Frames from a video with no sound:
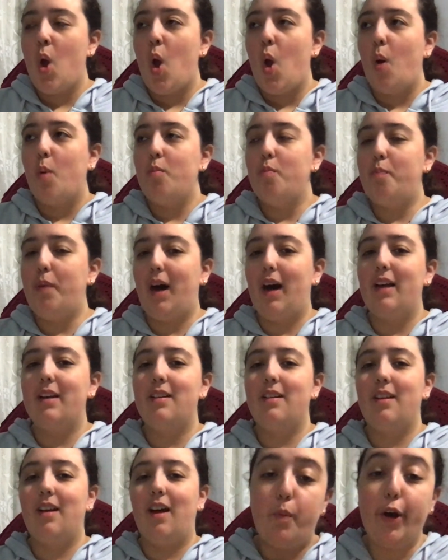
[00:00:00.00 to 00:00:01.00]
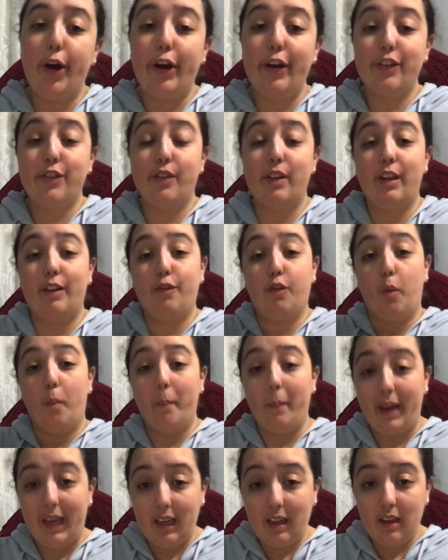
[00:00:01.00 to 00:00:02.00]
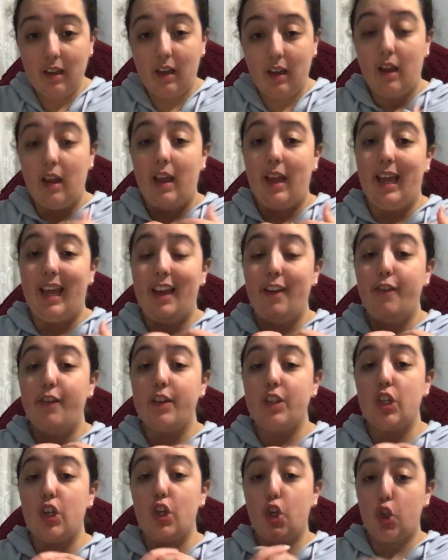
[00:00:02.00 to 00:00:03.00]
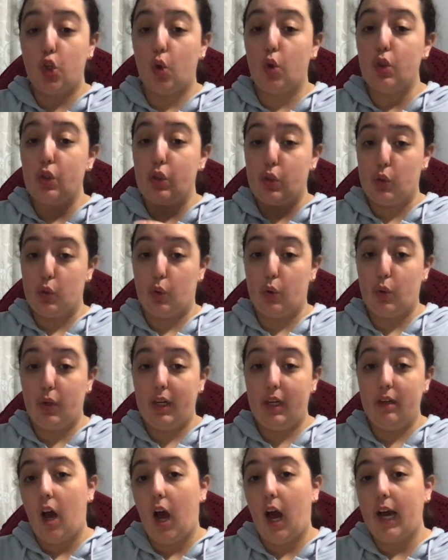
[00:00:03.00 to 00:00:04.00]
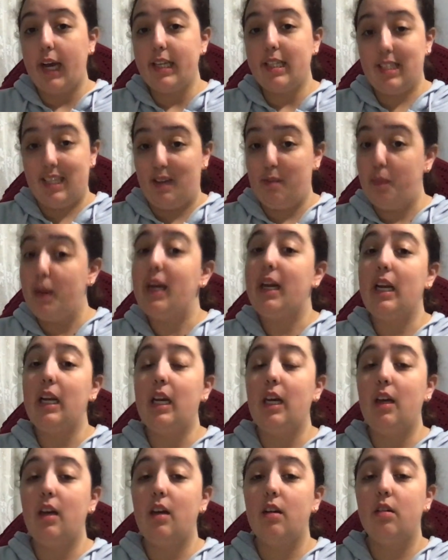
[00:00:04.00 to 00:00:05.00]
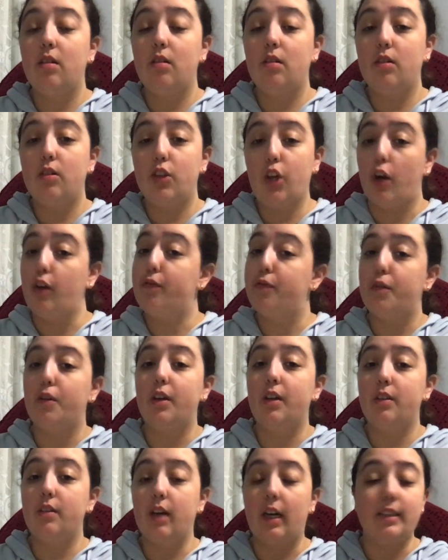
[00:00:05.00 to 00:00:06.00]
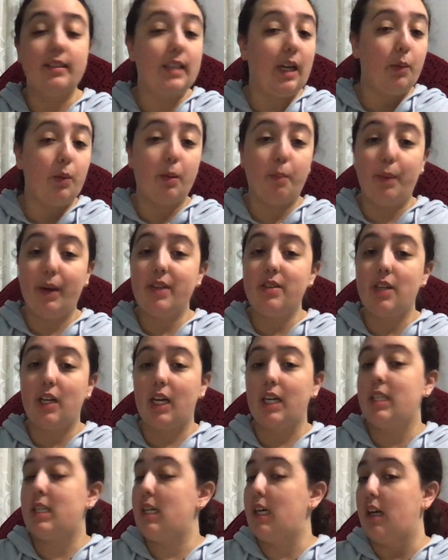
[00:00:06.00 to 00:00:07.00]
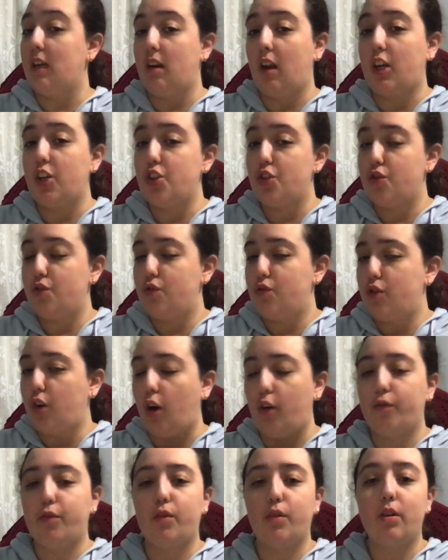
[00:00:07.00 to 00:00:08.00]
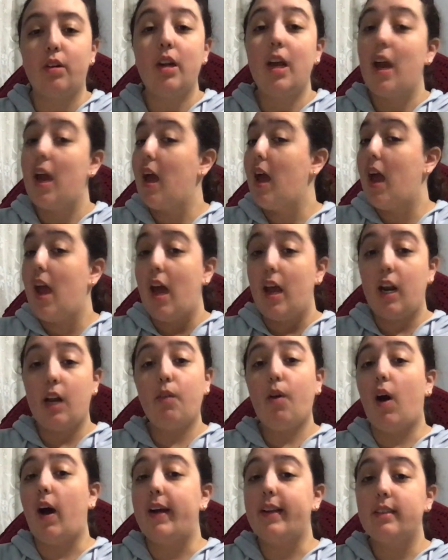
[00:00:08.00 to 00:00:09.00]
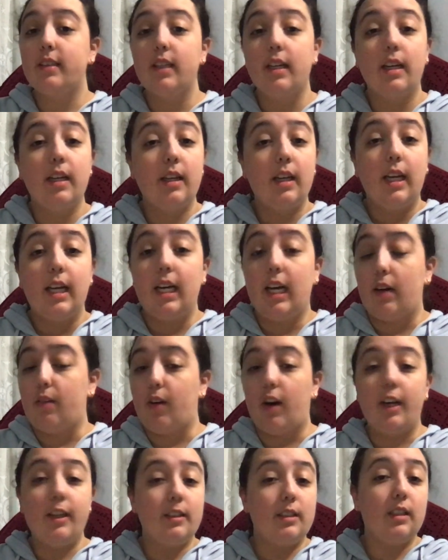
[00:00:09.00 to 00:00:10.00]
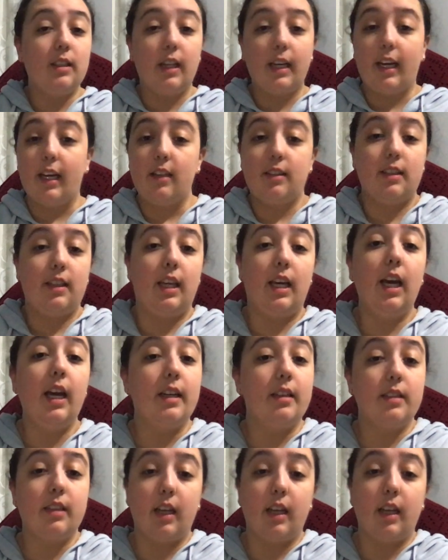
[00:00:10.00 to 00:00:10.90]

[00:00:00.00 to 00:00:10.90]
But personally for me, if it's a short story, I typically go for it. I start with a basic idea and I just go for it. And I write until I get to the end.